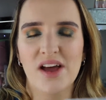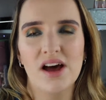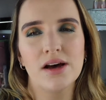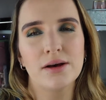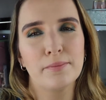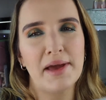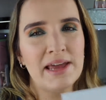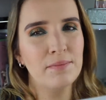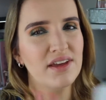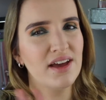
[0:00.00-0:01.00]

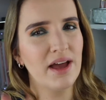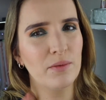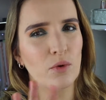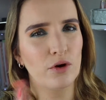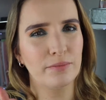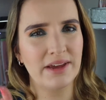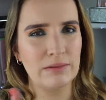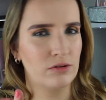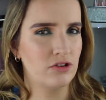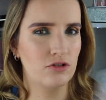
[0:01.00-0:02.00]
maybe I won't be
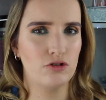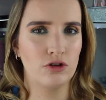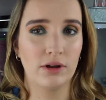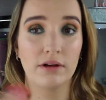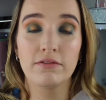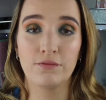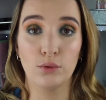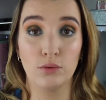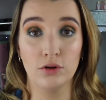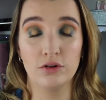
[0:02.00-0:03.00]
able to do like
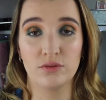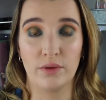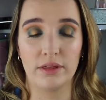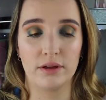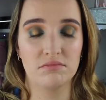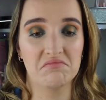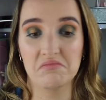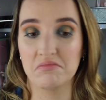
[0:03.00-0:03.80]
full looks with it.